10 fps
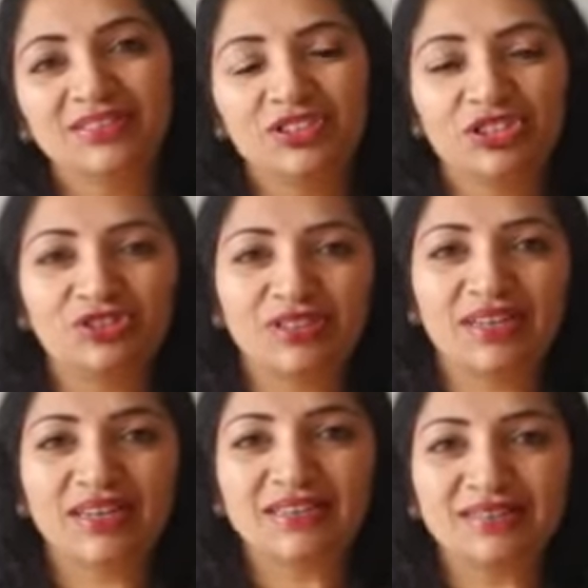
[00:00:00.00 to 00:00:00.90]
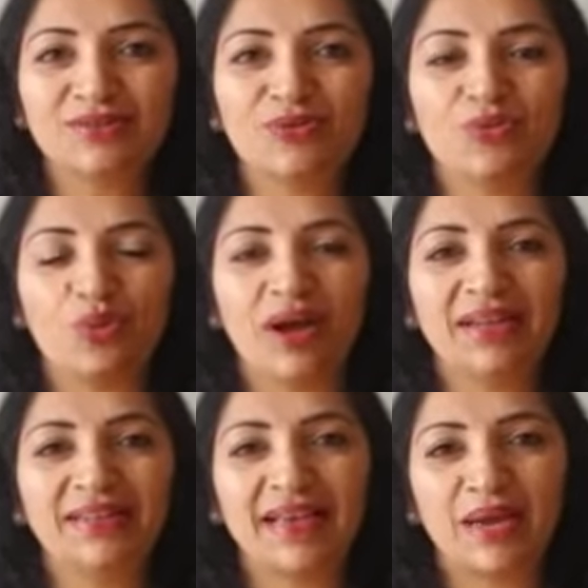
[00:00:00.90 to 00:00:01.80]
children learn
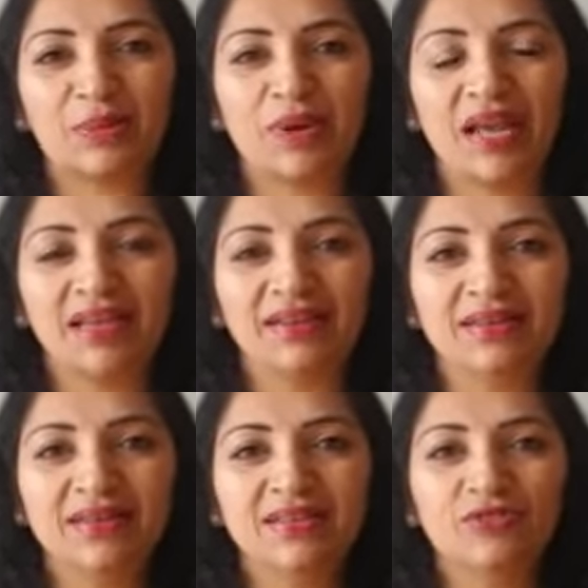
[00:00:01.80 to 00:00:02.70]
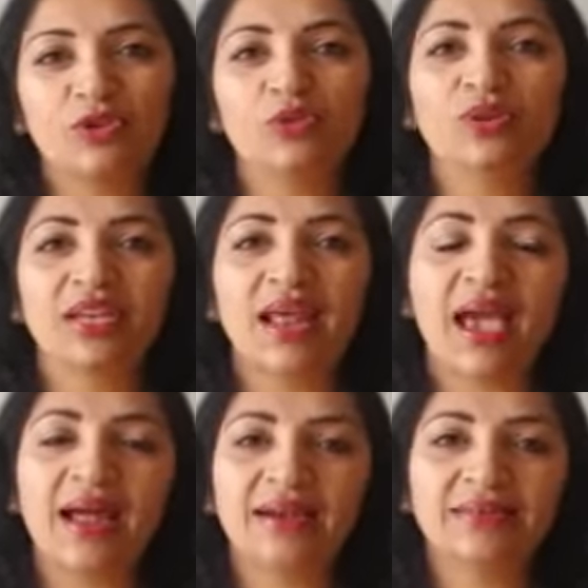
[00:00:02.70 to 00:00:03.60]
while they are playing. So you can
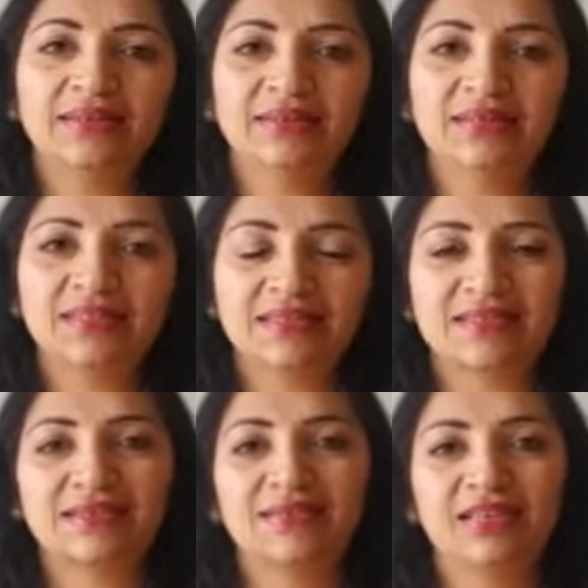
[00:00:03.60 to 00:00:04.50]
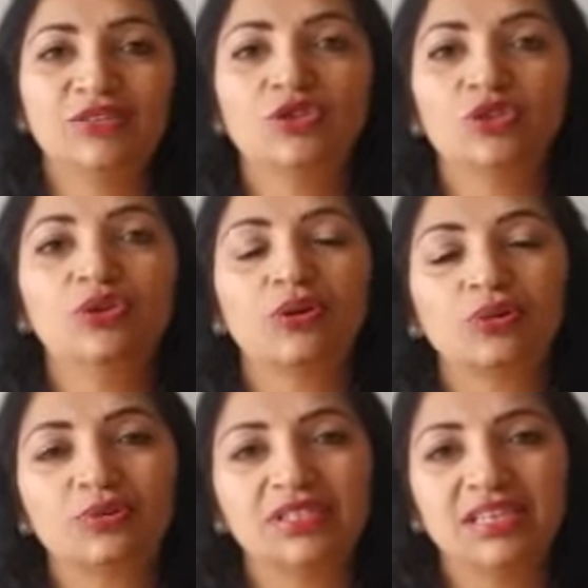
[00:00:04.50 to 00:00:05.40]
add this into your
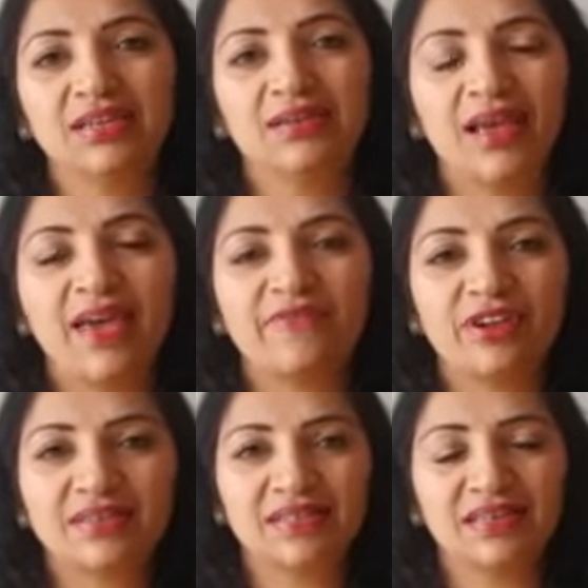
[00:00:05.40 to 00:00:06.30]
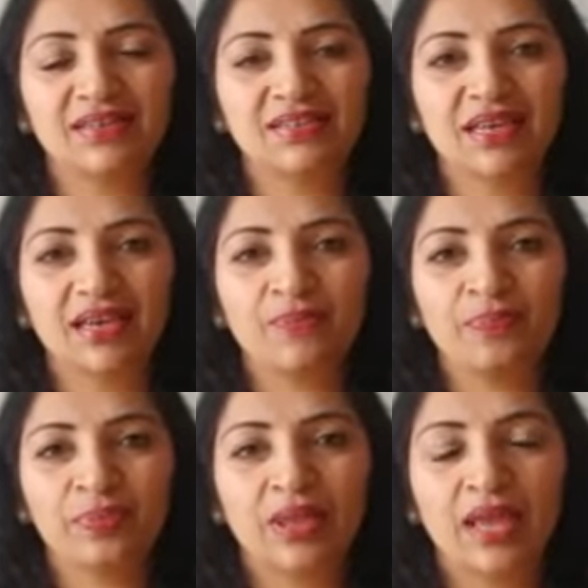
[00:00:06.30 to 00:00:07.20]
routine every single day,
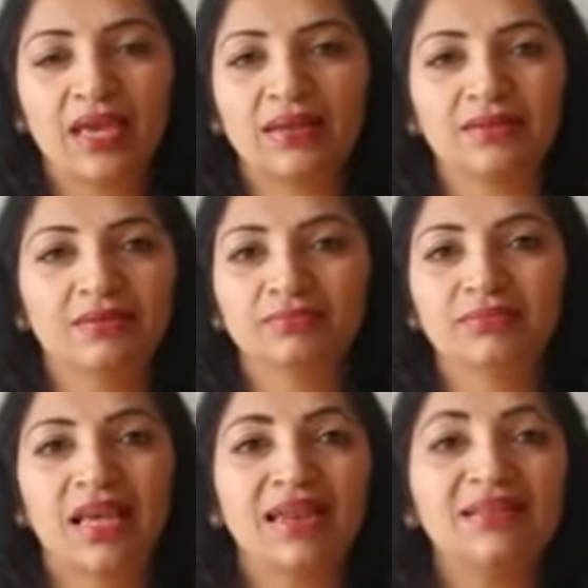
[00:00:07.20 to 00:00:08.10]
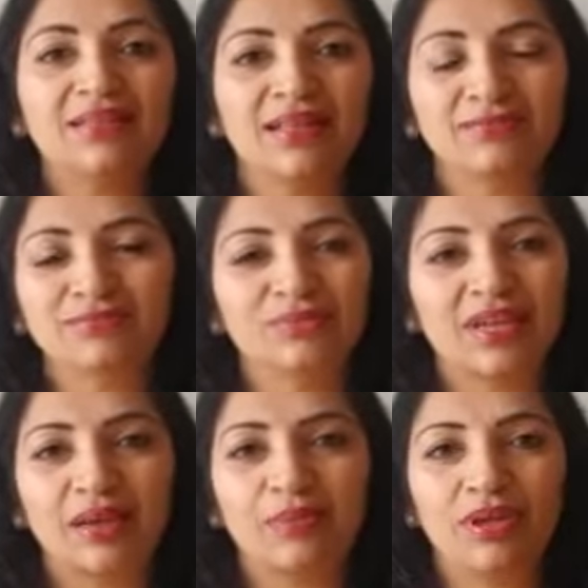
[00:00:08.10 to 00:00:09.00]
and anything
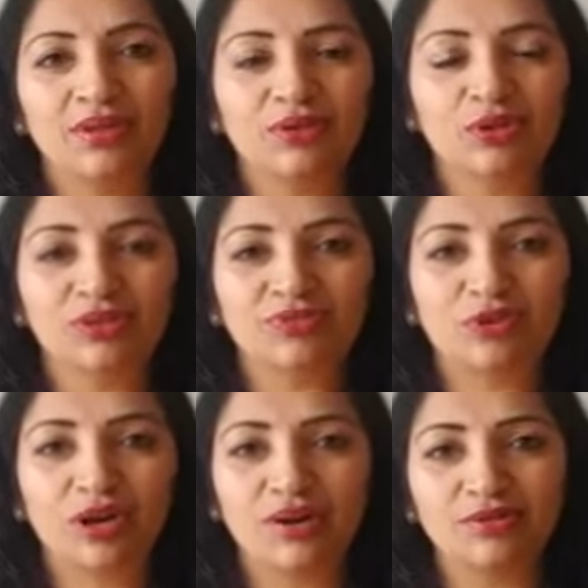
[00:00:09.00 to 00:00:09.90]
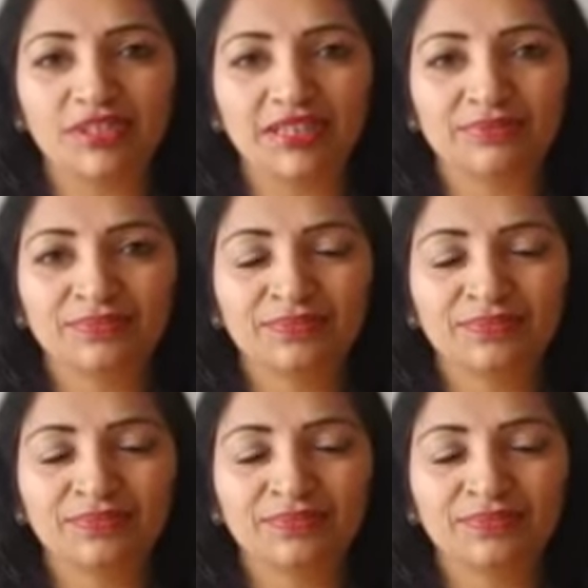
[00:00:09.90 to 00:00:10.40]
can be good for counting,